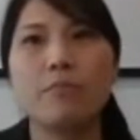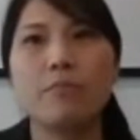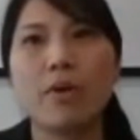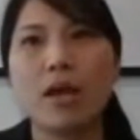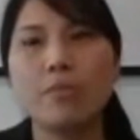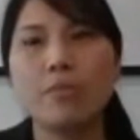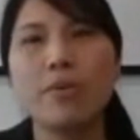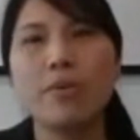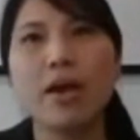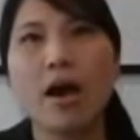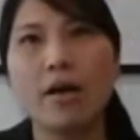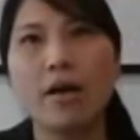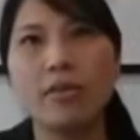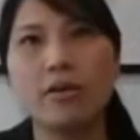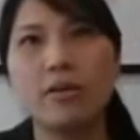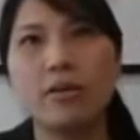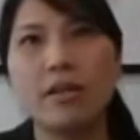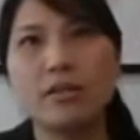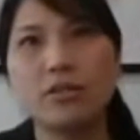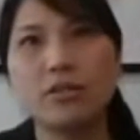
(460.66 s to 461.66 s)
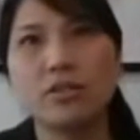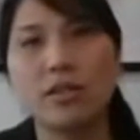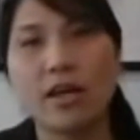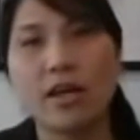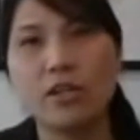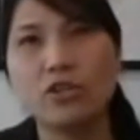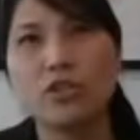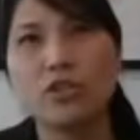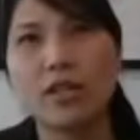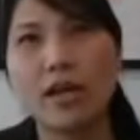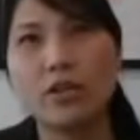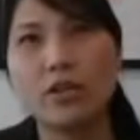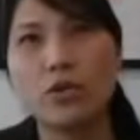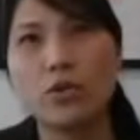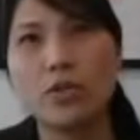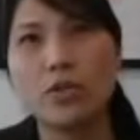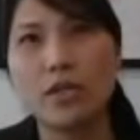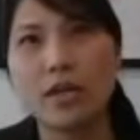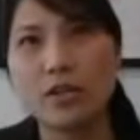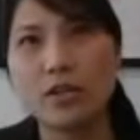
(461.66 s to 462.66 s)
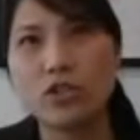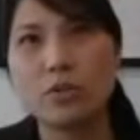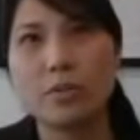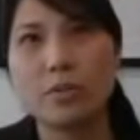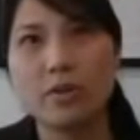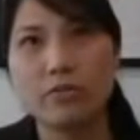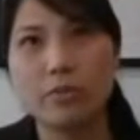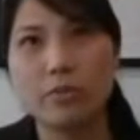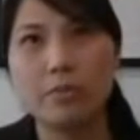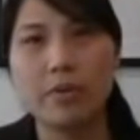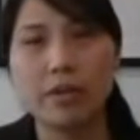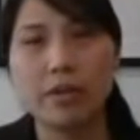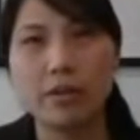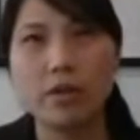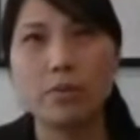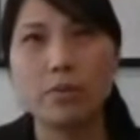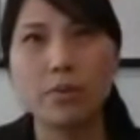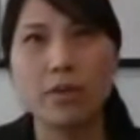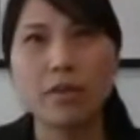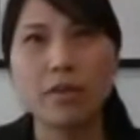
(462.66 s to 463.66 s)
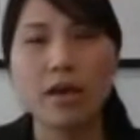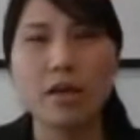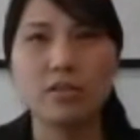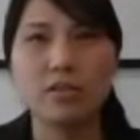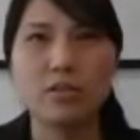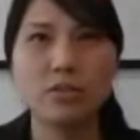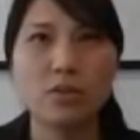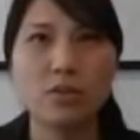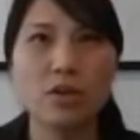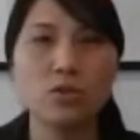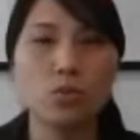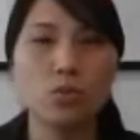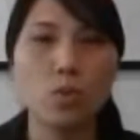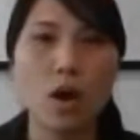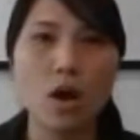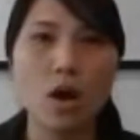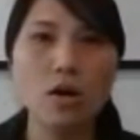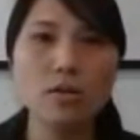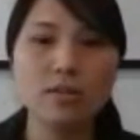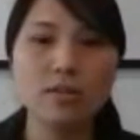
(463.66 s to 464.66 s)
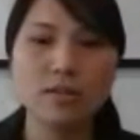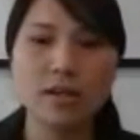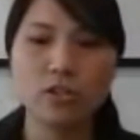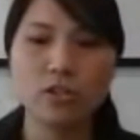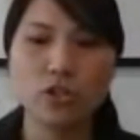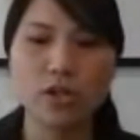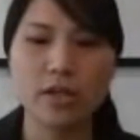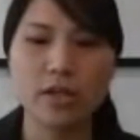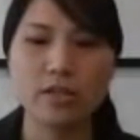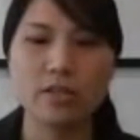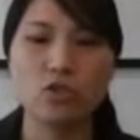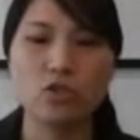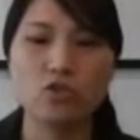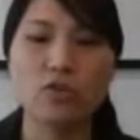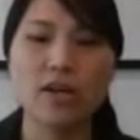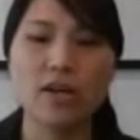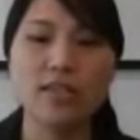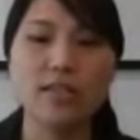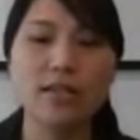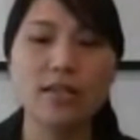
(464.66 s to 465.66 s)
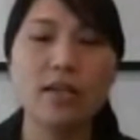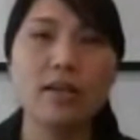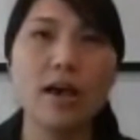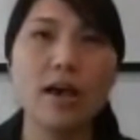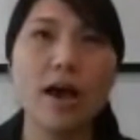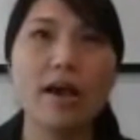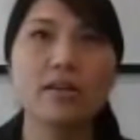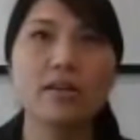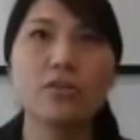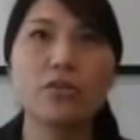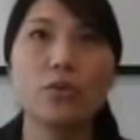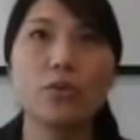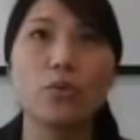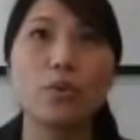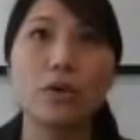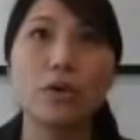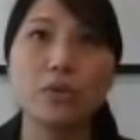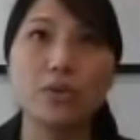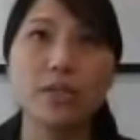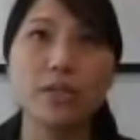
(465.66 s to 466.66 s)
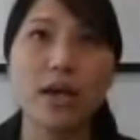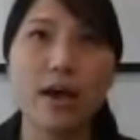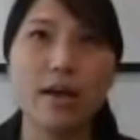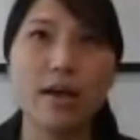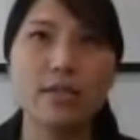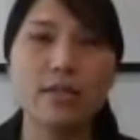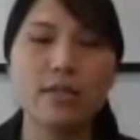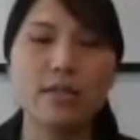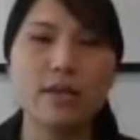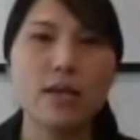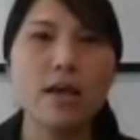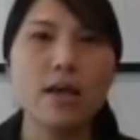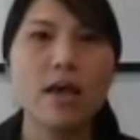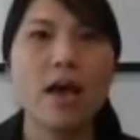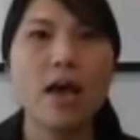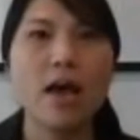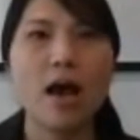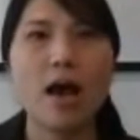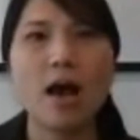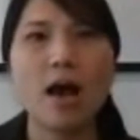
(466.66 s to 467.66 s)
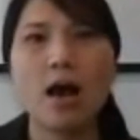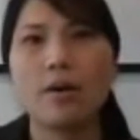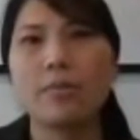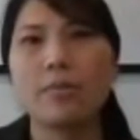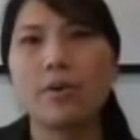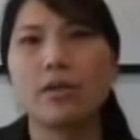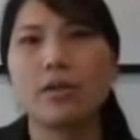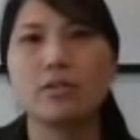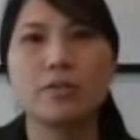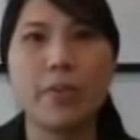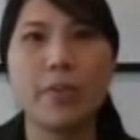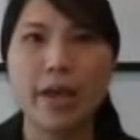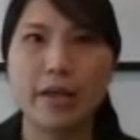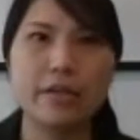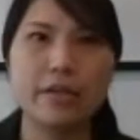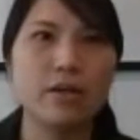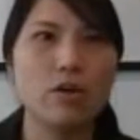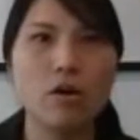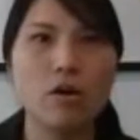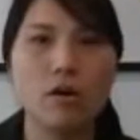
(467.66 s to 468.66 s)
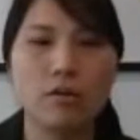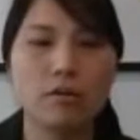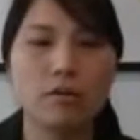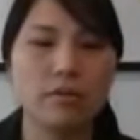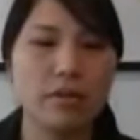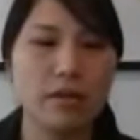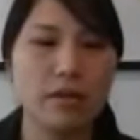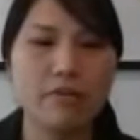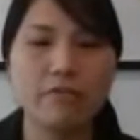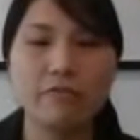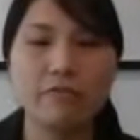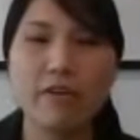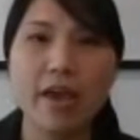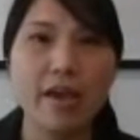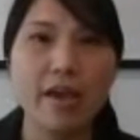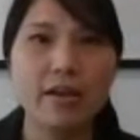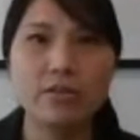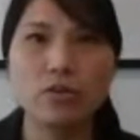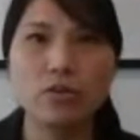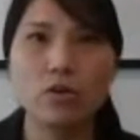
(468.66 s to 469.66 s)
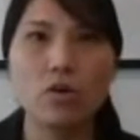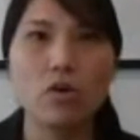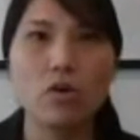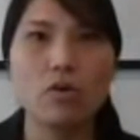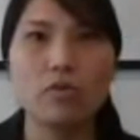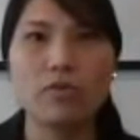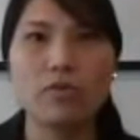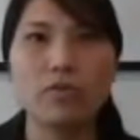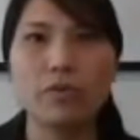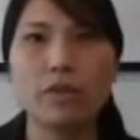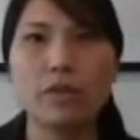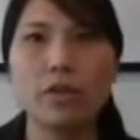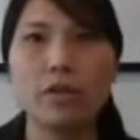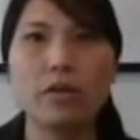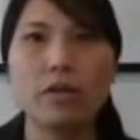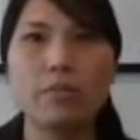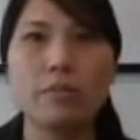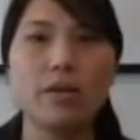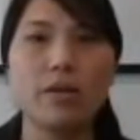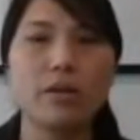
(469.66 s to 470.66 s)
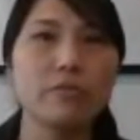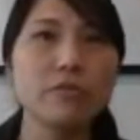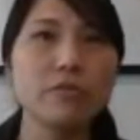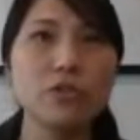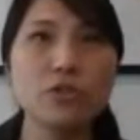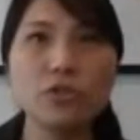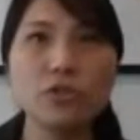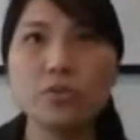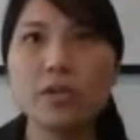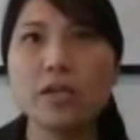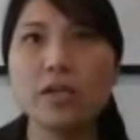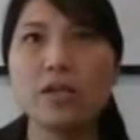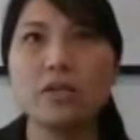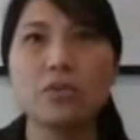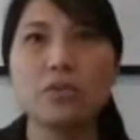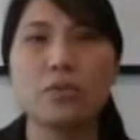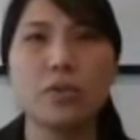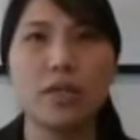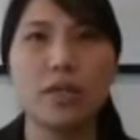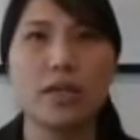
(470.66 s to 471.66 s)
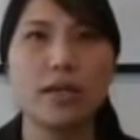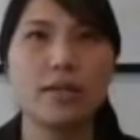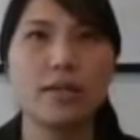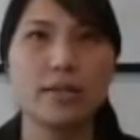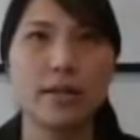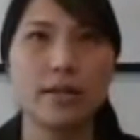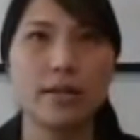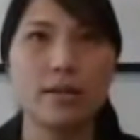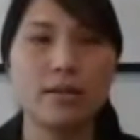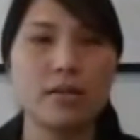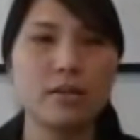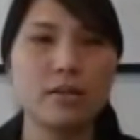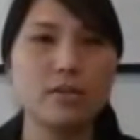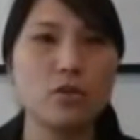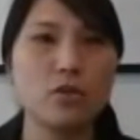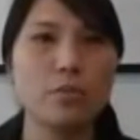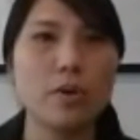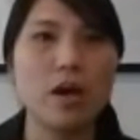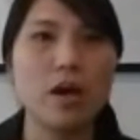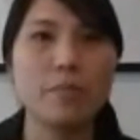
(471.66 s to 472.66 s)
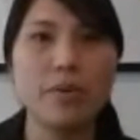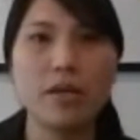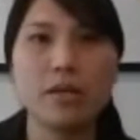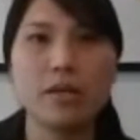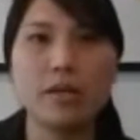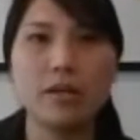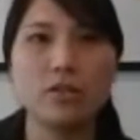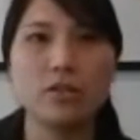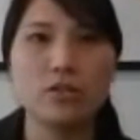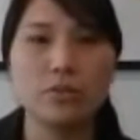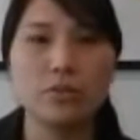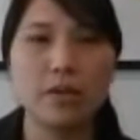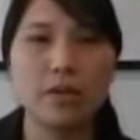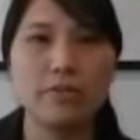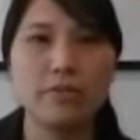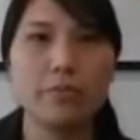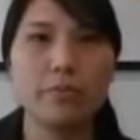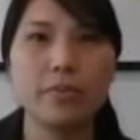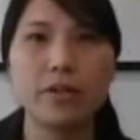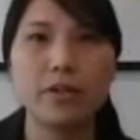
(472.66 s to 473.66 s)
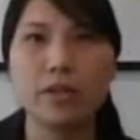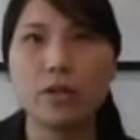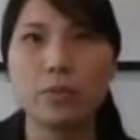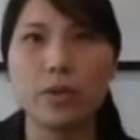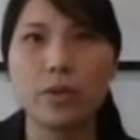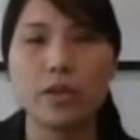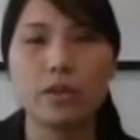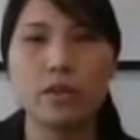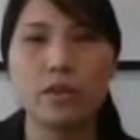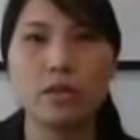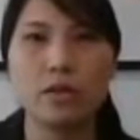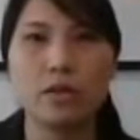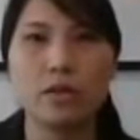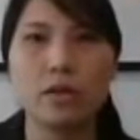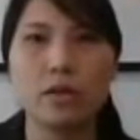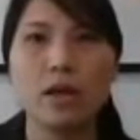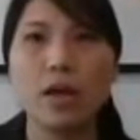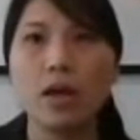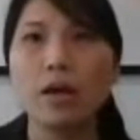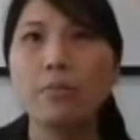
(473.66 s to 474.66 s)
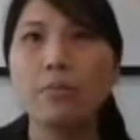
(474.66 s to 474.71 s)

there may be other legislation that you need to be familiar with as well, such as the Trustee Act, the Wills Act, and depending on the affairs of the beneficiaries or the executors, you might need to be familiar with the